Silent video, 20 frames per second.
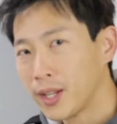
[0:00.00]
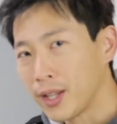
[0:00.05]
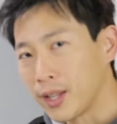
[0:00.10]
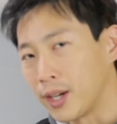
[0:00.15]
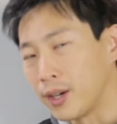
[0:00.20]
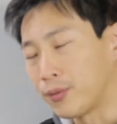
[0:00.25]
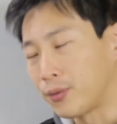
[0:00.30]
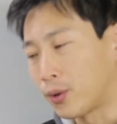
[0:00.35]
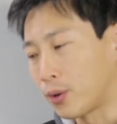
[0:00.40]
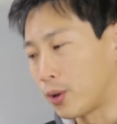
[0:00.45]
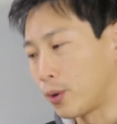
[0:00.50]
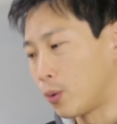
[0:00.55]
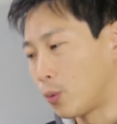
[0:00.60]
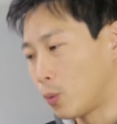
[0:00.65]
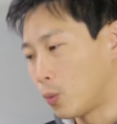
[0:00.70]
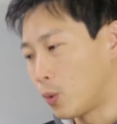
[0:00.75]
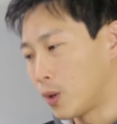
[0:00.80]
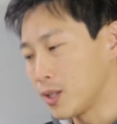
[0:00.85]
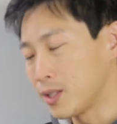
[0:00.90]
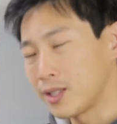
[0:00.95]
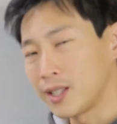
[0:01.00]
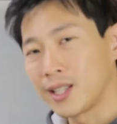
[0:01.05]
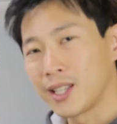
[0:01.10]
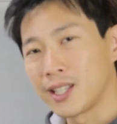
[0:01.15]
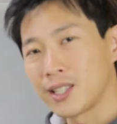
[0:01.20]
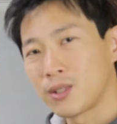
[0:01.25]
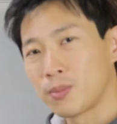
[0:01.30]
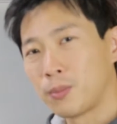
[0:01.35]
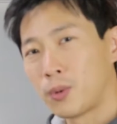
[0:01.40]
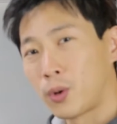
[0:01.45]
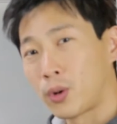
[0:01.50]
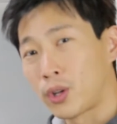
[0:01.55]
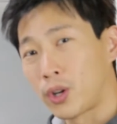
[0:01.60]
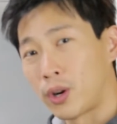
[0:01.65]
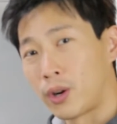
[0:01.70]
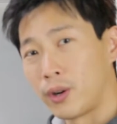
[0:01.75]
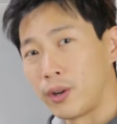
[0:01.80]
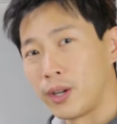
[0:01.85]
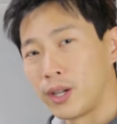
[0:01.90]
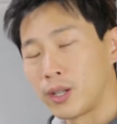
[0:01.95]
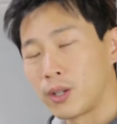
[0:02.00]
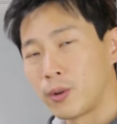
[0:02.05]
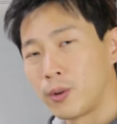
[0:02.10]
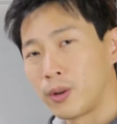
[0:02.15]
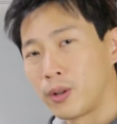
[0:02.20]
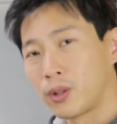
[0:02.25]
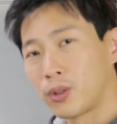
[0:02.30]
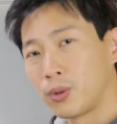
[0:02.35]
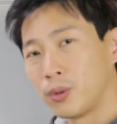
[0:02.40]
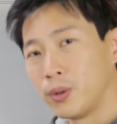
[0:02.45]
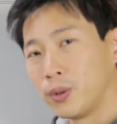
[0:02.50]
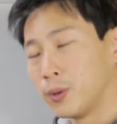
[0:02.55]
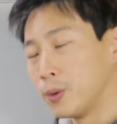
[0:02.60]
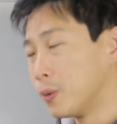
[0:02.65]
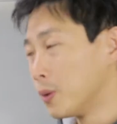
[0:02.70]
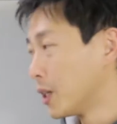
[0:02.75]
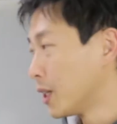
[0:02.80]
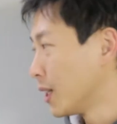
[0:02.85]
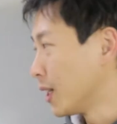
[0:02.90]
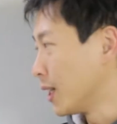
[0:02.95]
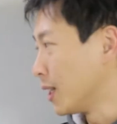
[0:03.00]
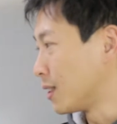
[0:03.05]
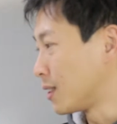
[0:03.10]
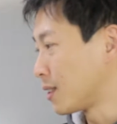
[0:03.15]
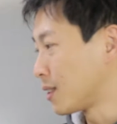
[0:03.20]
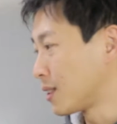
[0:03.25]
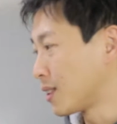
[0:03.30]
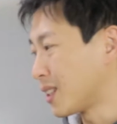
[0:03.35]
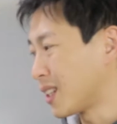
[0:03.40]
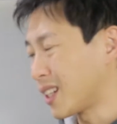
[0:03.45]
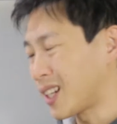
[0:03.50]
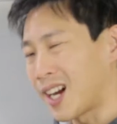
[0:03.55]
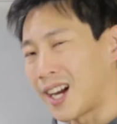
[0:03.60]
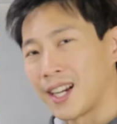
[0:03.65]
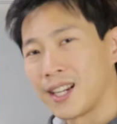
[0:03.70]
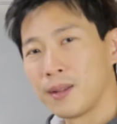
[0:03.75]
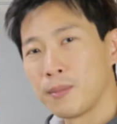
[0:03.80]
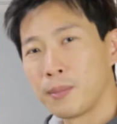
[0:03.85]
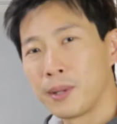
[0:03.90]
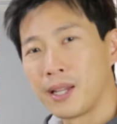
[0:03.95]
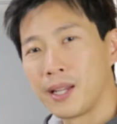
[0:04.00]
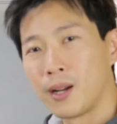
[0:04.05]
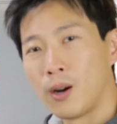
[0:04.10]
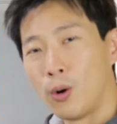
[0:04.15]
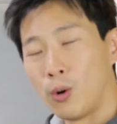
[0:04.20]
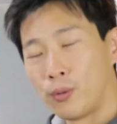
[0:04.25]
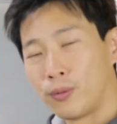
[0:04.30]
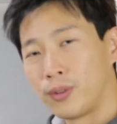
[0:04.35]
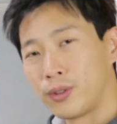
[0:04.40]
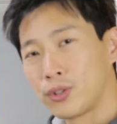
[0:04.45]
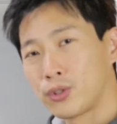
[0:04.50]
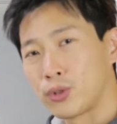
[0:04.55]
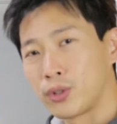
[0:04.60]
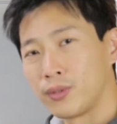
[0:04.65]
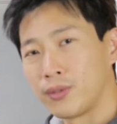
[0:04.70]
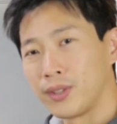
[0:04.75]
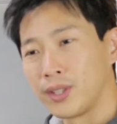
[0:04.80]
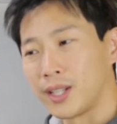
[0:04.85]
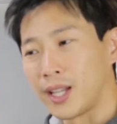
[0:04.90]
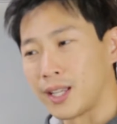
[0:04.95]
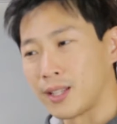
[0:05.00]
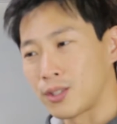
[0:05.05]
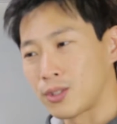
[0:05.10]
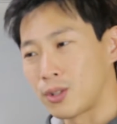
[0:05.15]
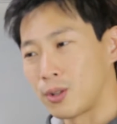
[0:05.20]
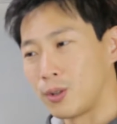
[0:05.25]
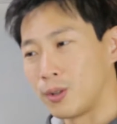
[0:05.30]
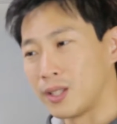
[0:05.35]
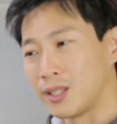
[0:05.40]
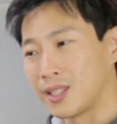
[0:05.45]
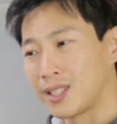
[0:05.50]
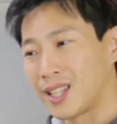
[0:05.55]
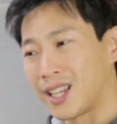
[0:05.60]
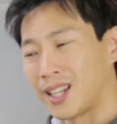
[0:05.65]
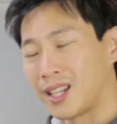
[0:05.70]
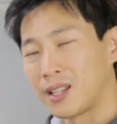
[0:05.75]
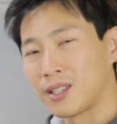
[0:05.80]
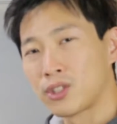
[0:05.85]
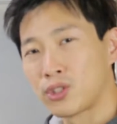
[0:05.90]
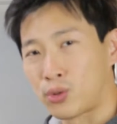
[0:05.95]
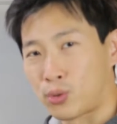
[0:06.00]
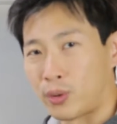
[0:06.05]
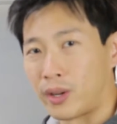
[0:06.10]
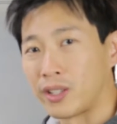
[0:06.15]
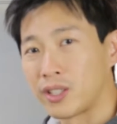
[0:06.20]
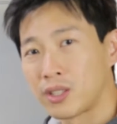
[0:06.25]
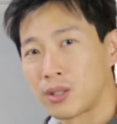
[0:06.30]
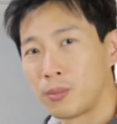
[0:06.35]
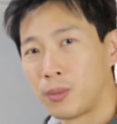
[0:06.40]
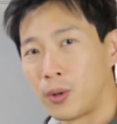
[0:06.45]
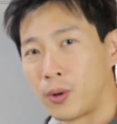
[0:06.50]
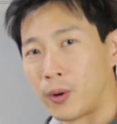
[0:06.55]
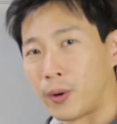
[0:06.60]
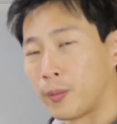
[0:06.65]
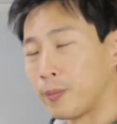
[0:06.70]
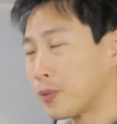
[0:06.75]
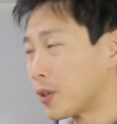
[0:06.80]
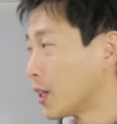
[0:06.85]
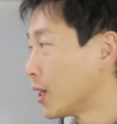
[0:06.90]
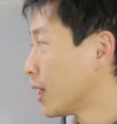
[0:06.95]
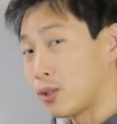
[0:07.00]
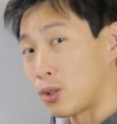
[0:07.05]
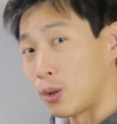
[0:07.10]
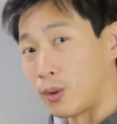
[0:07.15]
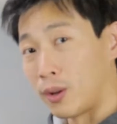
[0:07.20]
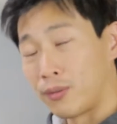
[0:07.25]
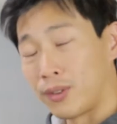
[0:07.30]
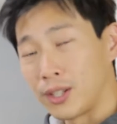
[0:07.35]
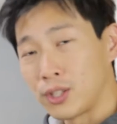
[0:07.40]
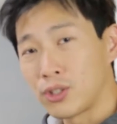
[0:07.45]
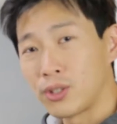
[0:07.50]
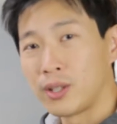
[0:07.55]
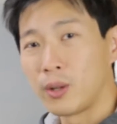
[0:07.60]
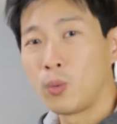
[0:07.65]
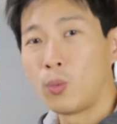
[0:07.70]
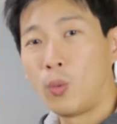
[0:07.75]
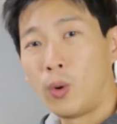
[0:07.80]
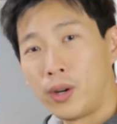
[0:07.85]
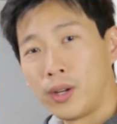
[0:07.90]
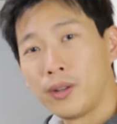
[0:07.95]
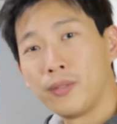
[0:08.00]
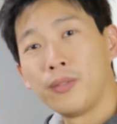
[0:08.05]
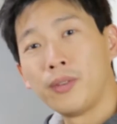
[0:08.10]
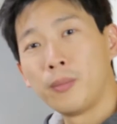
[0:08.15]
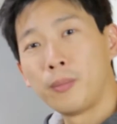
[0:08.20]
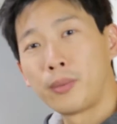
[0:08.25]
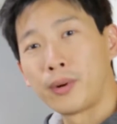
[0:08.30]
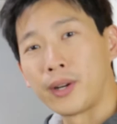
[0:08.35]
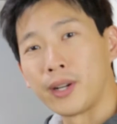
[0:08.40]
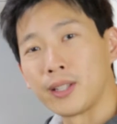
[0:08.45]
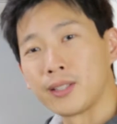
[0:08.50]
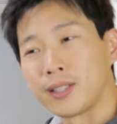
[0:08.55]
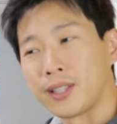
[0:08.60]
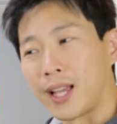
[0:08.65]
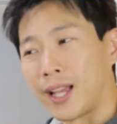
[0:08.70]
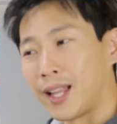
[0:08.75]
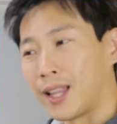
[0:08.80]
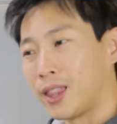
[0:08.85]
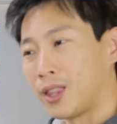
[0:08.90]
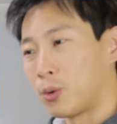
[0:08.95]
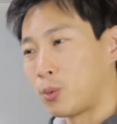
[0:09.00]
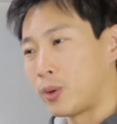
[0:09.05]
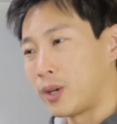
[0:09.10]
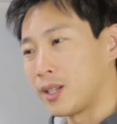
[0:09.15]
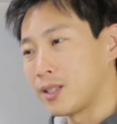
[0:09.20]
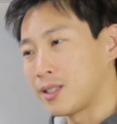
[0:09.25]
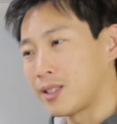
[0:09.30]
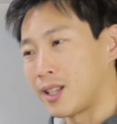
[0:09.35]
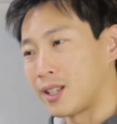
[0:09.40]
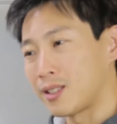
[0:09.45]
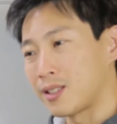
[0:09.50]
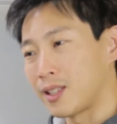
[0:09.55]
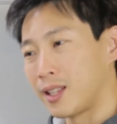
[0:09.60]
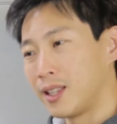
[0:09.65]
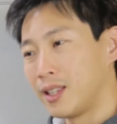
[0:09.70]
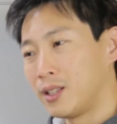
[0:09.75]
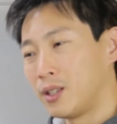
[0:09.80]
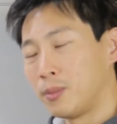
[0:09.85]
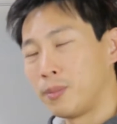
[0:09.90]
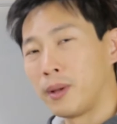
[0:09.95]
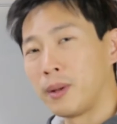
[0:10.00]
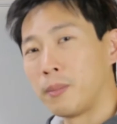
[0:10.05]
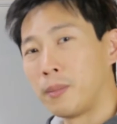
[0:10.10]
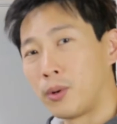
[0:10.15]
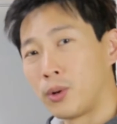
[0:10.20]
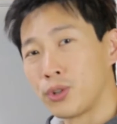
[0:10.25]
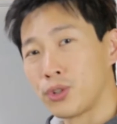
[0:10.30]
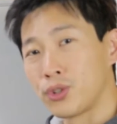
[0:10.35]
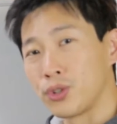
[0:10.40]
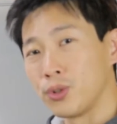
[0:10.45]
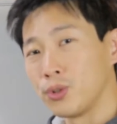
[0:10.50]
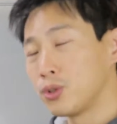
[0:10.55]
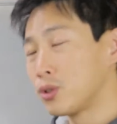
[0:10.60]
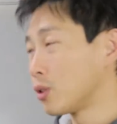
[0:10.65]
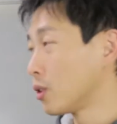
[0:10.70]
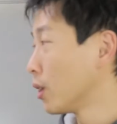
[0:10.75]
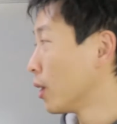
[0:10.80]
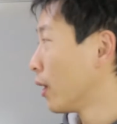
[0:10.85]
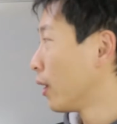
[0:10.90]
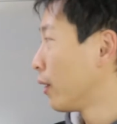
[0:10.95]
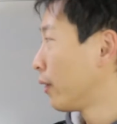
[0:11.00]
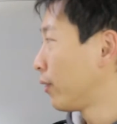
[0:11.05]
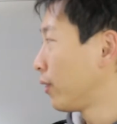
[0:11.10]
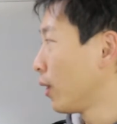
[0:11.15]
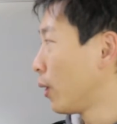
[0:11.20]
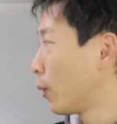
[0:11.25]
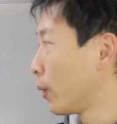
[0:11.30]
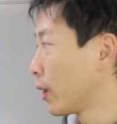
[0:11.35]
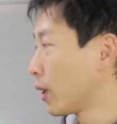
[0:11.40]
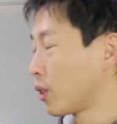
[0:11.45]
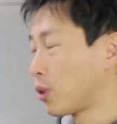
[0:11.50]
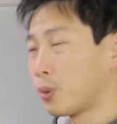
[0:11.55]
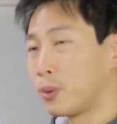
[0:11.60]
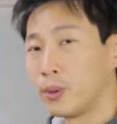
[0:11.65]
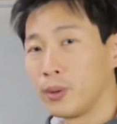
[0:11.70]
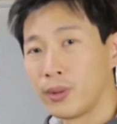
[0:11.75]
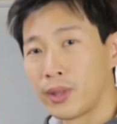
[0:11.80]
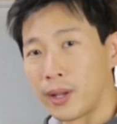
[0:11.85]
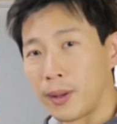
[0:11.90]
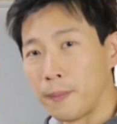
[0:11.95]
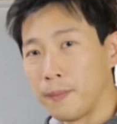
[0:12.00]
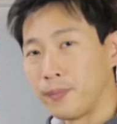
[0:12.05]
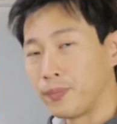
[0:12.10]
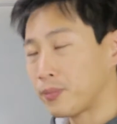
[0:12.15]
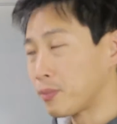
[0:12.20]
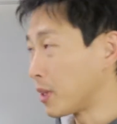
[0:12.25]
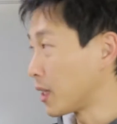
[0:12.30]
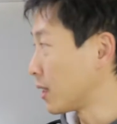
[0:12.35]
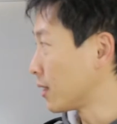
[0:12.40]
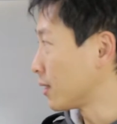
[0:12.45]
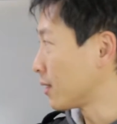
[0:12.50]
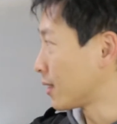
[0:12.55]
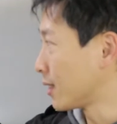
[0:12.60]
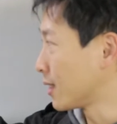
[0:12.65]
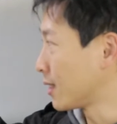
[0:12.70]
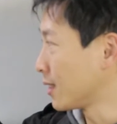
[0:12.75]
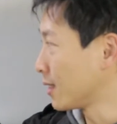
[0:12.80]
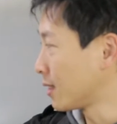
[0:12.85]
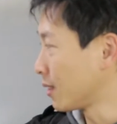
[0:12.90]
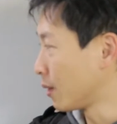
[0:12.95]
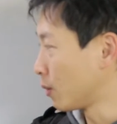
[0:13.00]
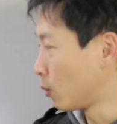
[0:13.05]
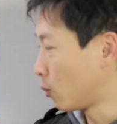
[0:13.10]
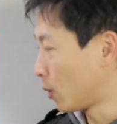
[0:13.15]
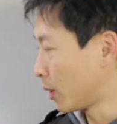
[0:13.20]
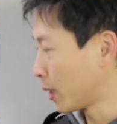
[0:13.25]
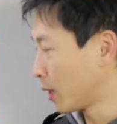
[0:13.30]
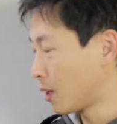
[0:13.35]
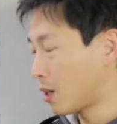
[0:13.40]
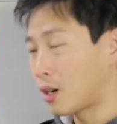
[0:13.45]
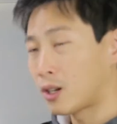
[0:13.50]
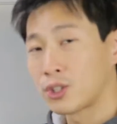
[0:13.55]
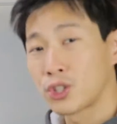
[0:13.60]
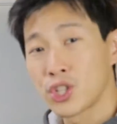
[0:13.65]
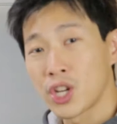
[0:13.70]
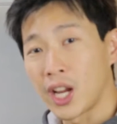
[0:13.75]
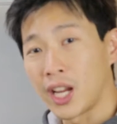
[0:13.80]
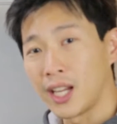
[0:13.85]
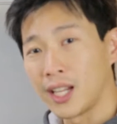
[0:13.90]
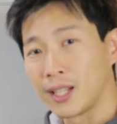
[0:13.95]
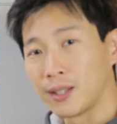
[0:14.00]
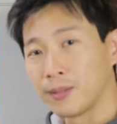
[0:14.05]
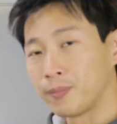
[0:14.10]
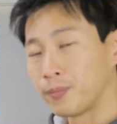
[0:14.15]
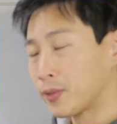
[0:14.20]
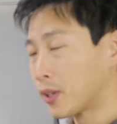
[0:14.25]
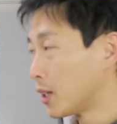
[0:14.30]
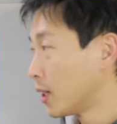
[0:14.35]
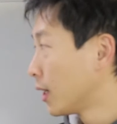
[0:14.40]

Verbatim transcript: Therefore, once it gets more current going through, it's kind of being overdriven and so it's getting stressed more. So eventually one of them breaks and the rest gets a little bit more juice flowing through them because this is in one long chain.